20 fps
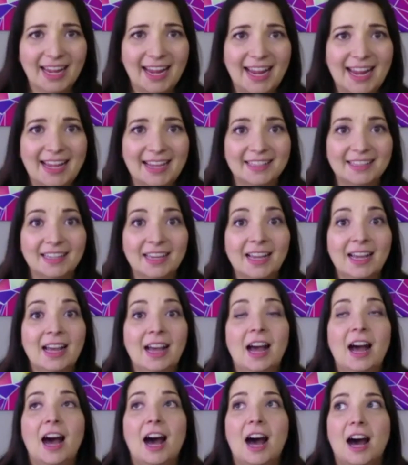And
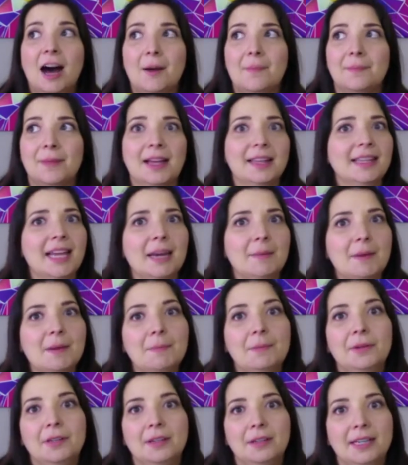um, a lot of
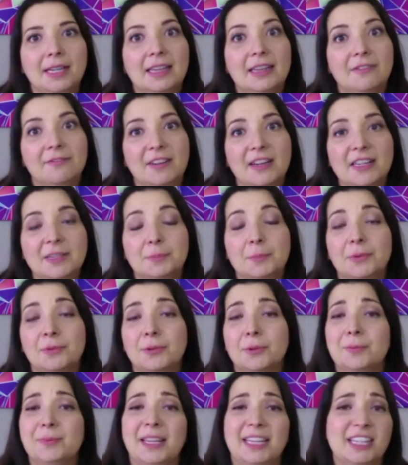people in the Facebook
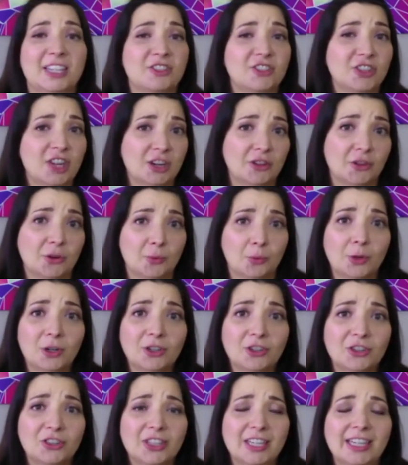group like to share their
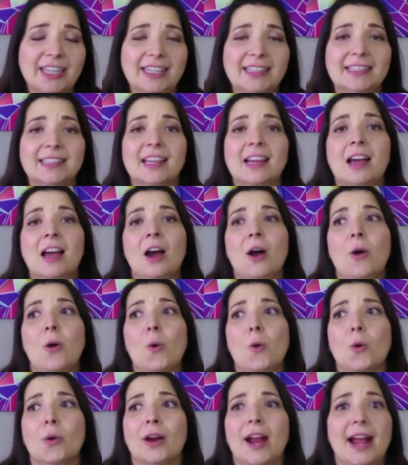worksheets
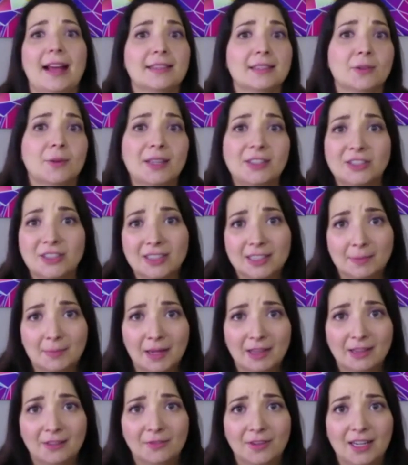or ask questions
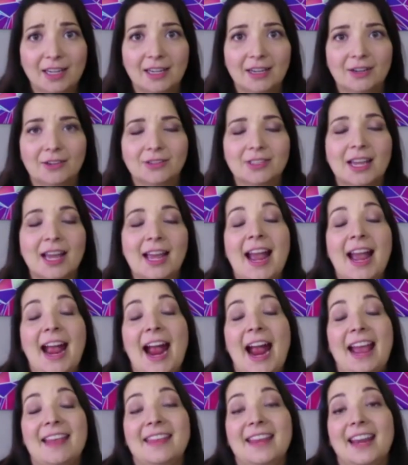about the videos.
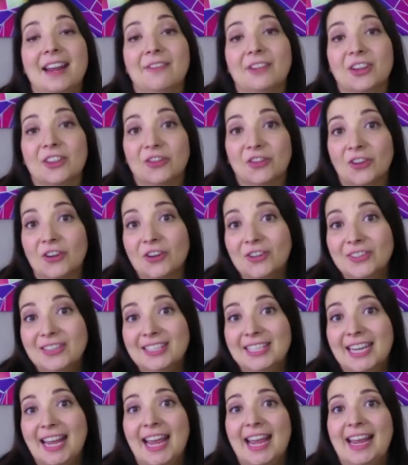And then every
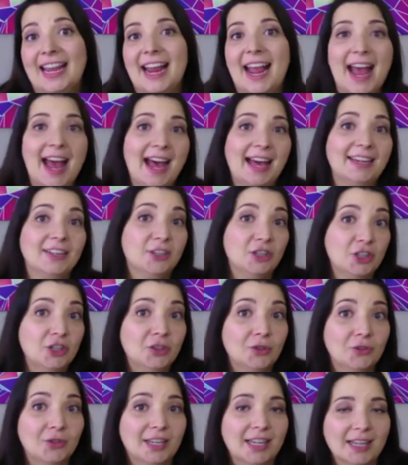Thursday at
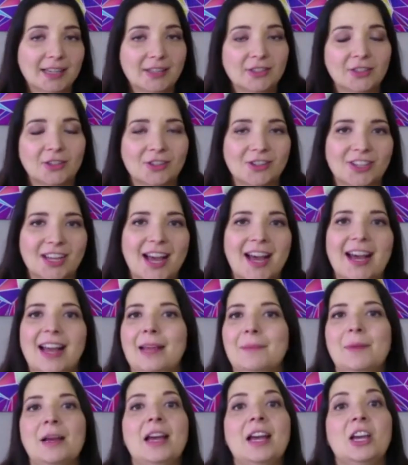noon Eastern
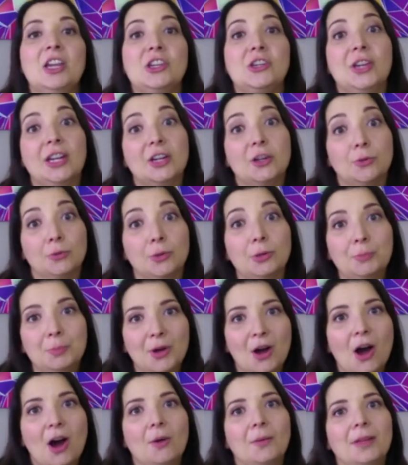time, get a group
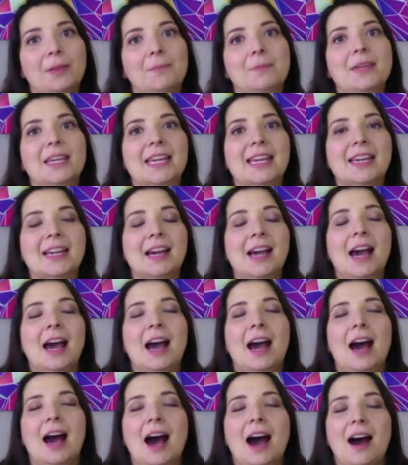call with me
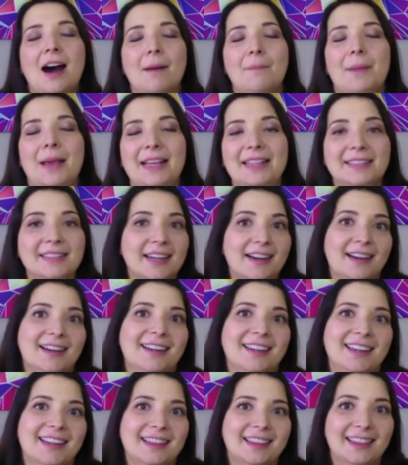based
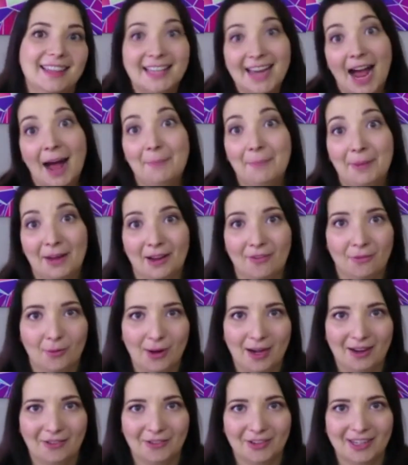on the topic of
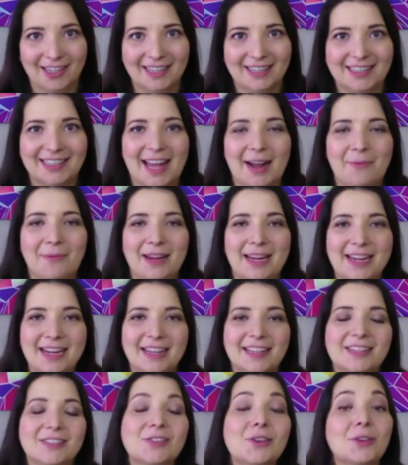whatever it is that week.
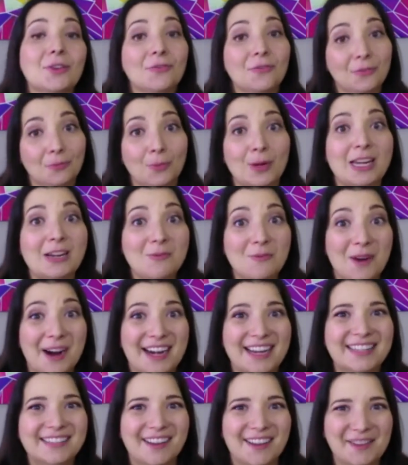So the week
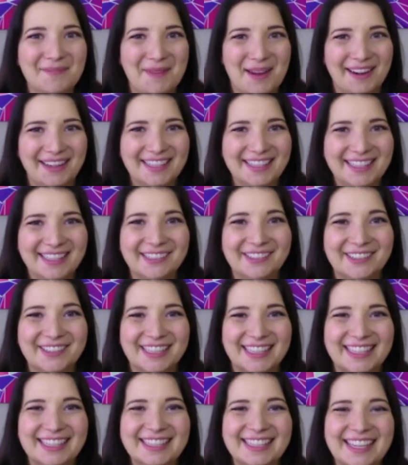one is all about
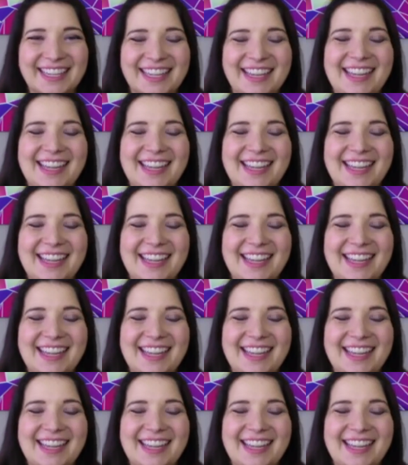excuses.